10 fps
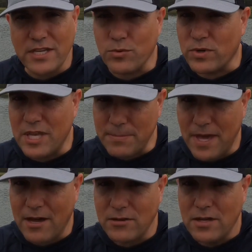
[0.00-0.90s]
So we'll keep
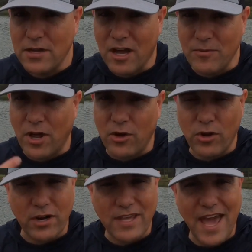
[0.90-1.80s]
count of not
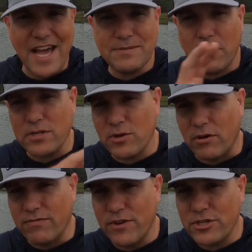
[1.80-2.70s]
only our cast, but also
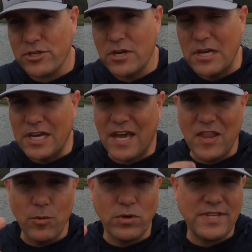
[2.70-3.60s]
our fish, and
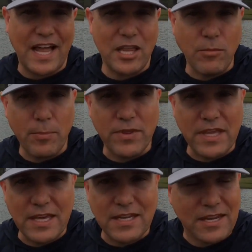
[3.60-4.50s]
then we'll tally them up at
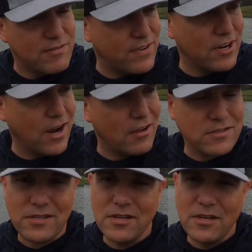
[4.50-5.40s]
the end and figure
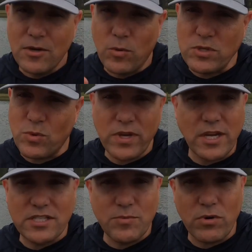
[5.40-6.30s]
out which one
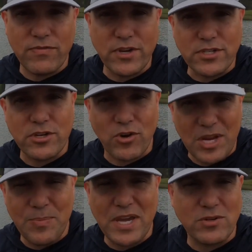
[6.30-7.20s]
catches more fish,
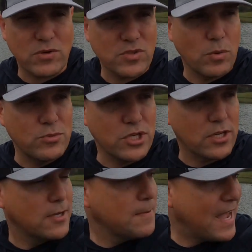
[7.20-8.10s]
crankbait or swim jig.
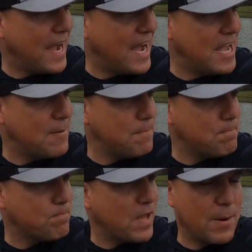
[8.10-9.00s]

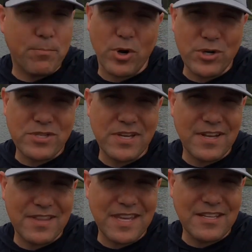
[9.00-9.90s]
I'm I'm personally
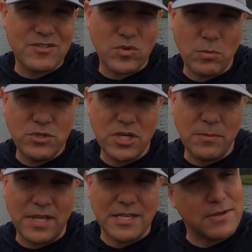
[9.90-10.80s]
gonna think the swim jig,
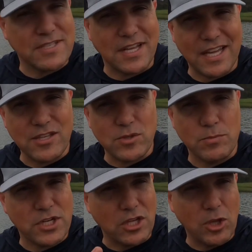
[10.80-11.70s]
but that's because I like the swim
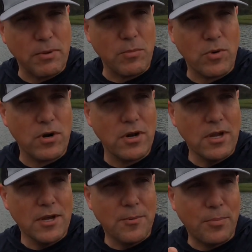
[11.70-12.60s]
jig a little bit more.
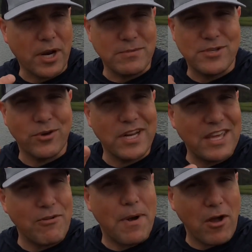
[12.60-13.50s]
But I'm still gonna
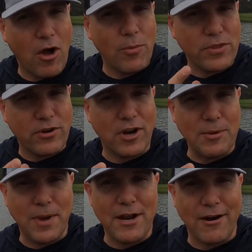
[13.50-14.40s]
give it my all with the
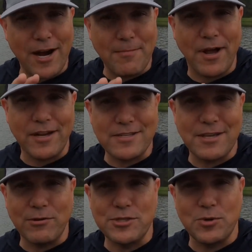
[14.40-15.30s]
crankbait, all right? I'm not gonna
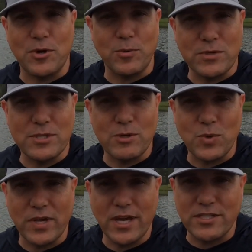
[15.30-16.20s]
sell it short and we'll see which
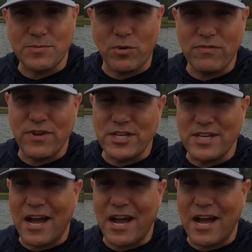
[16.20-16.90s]
one catches more fish.